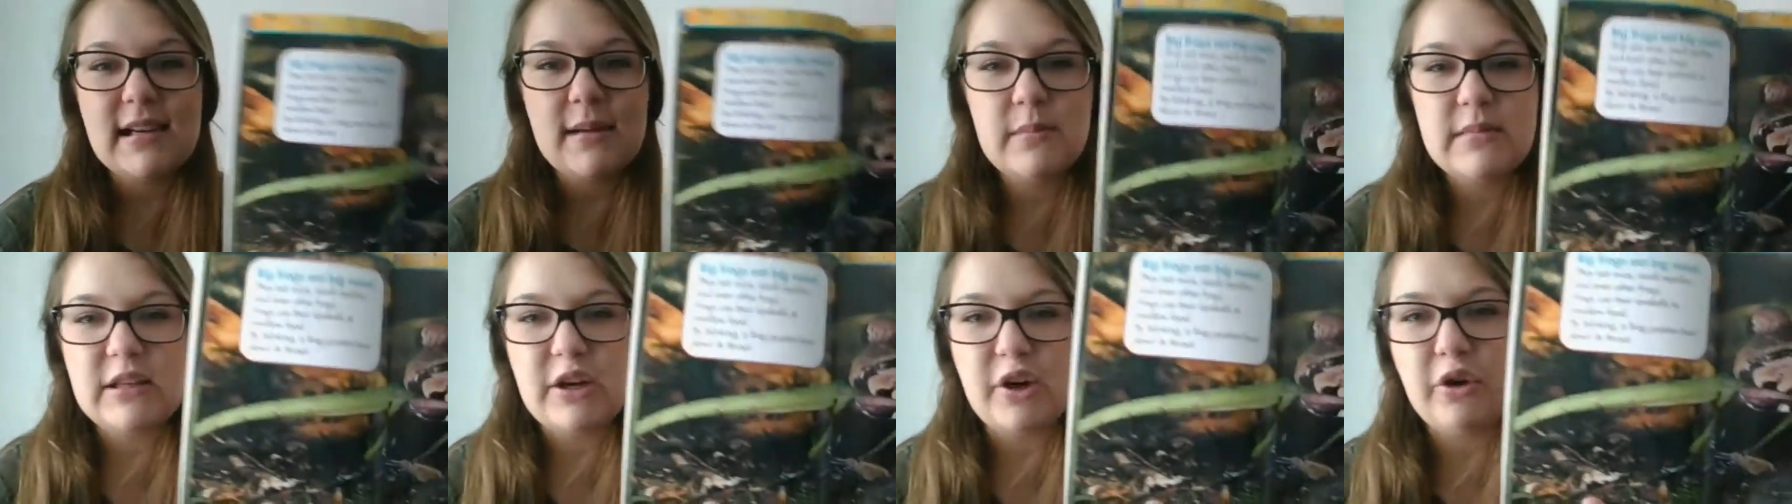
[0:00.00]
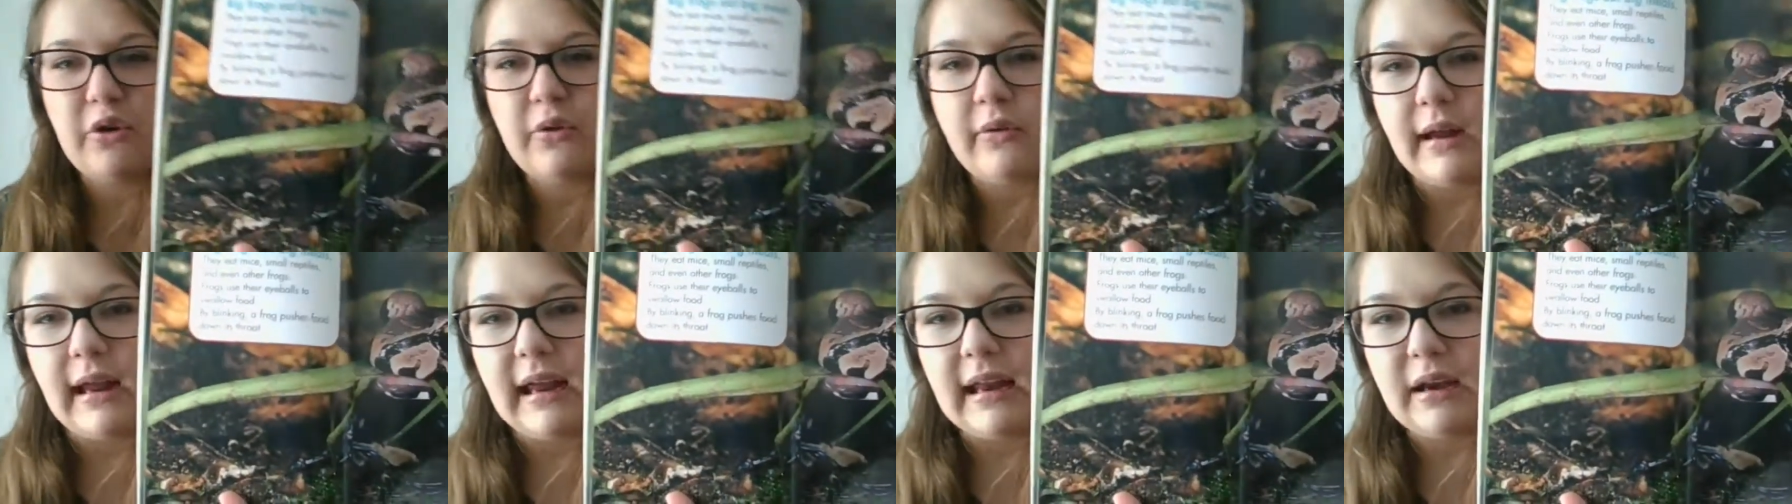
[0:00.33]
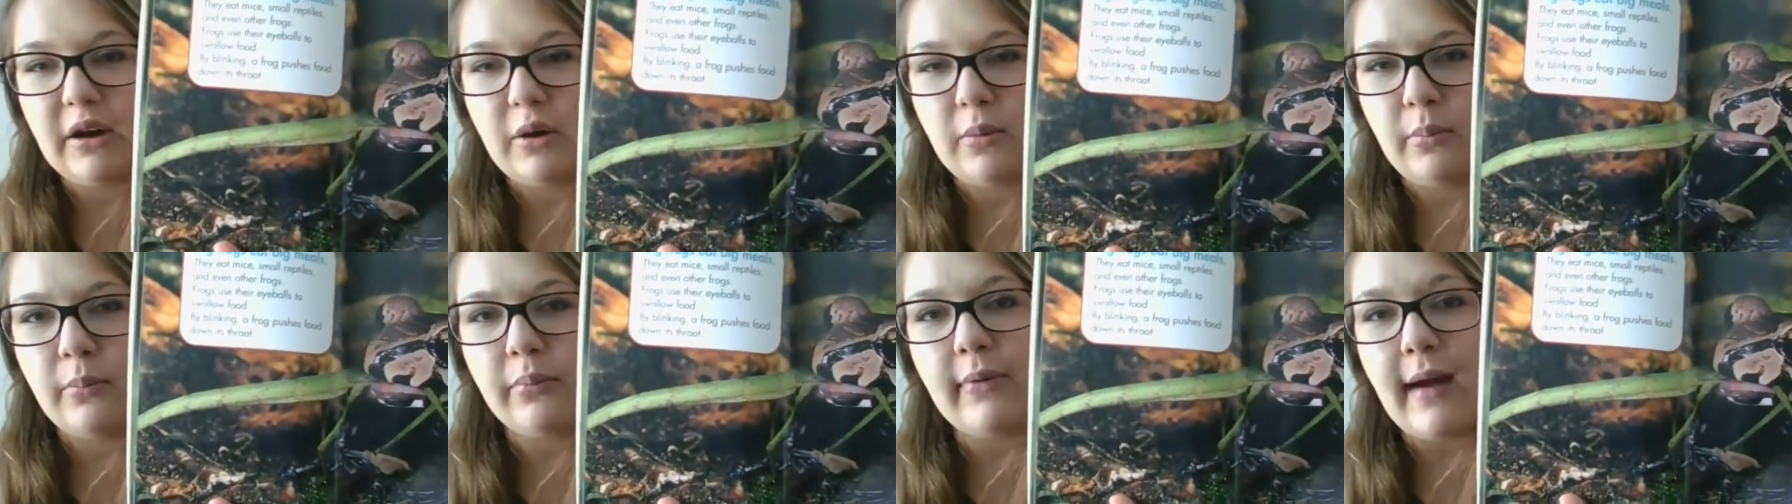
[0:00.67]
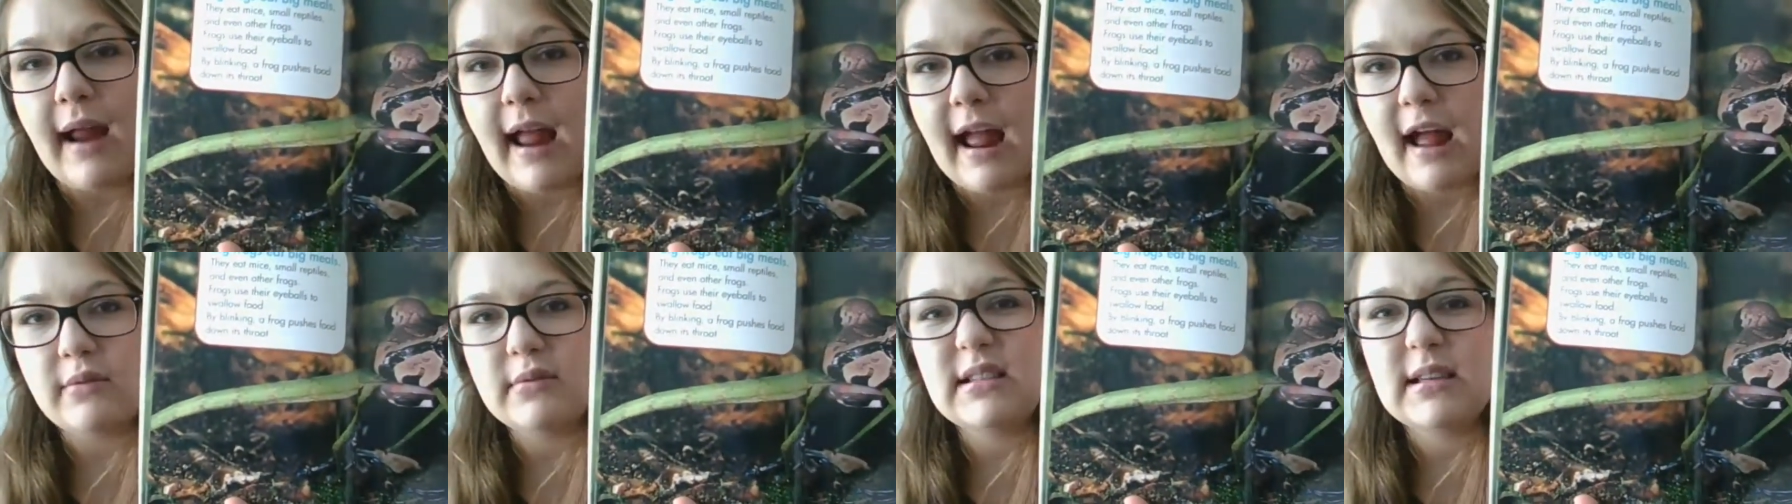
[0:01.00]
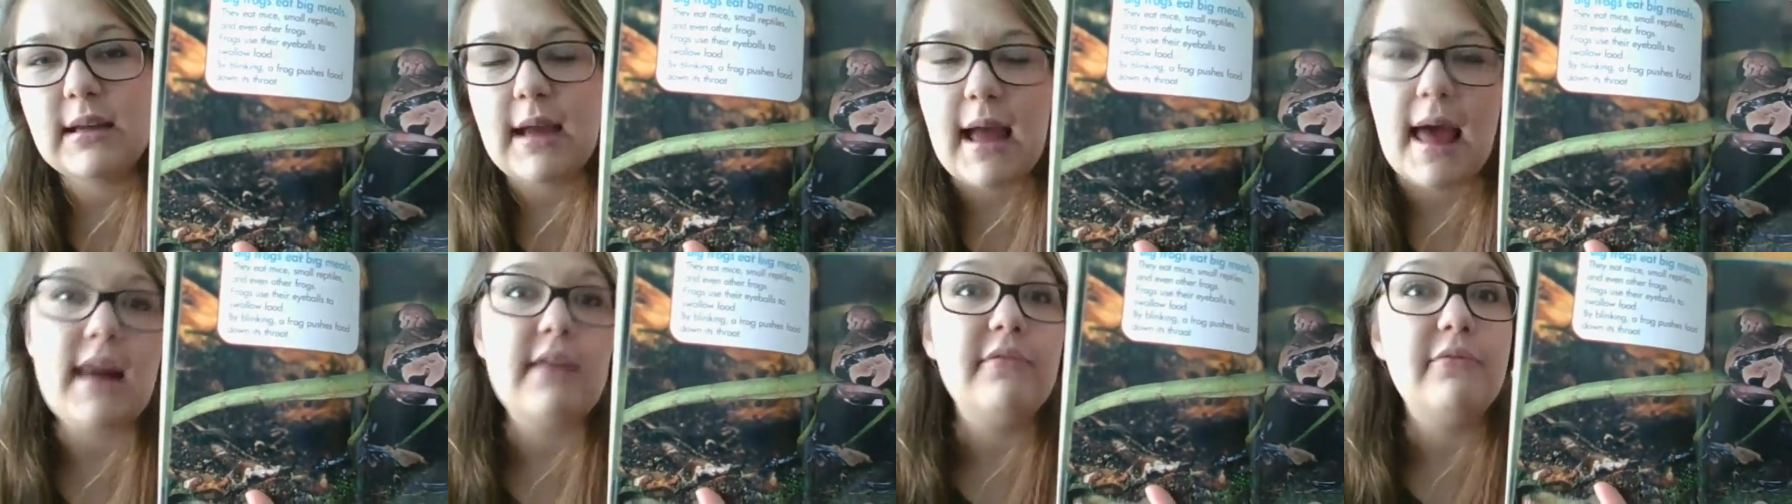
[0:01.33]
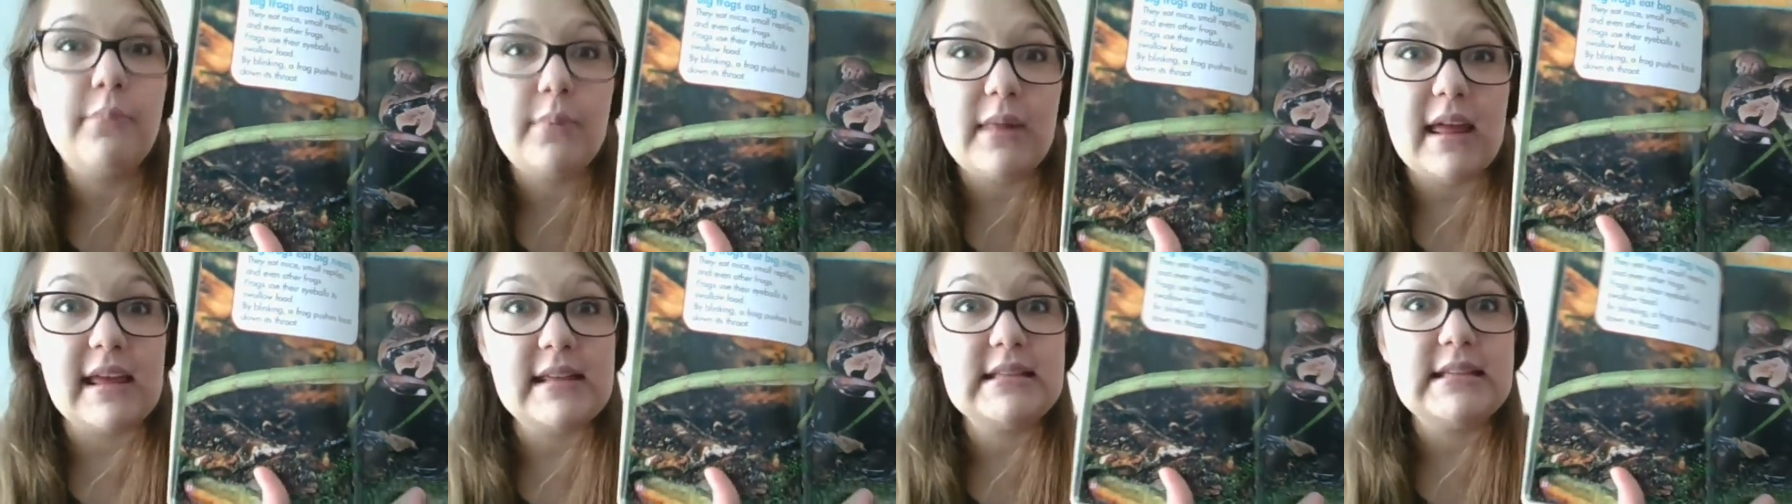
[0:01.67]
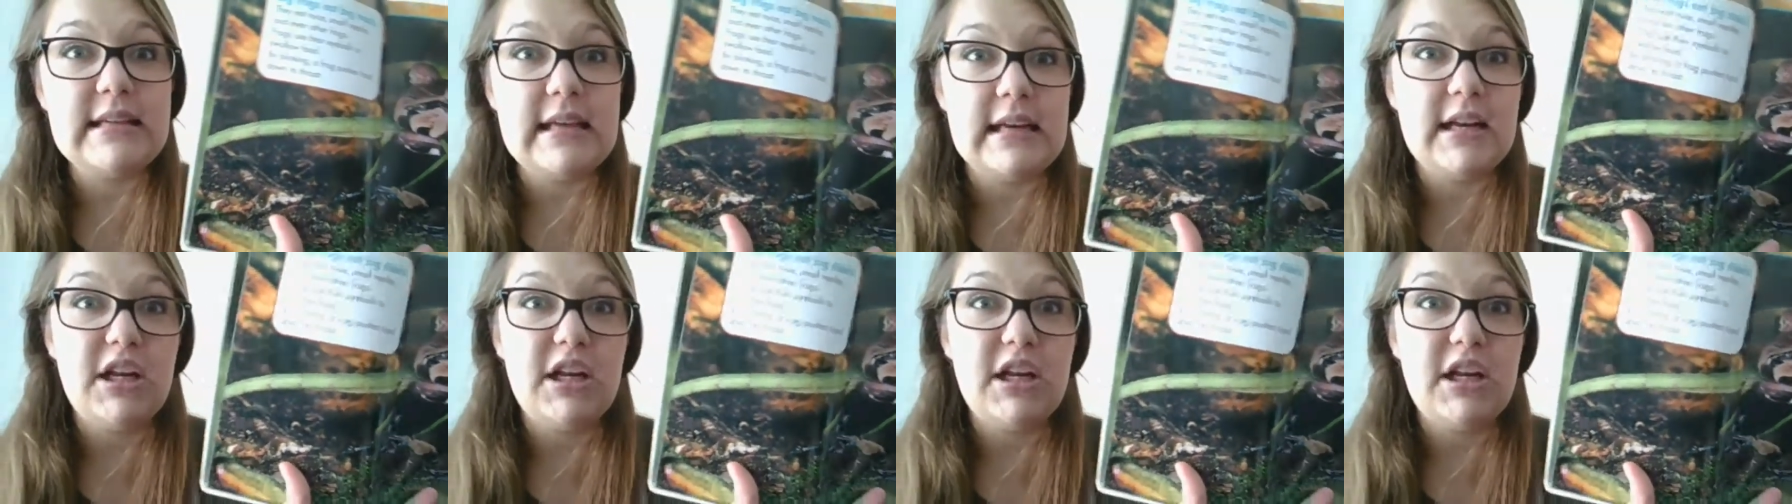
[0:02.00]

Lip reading: times they're green or brown to kind of blend in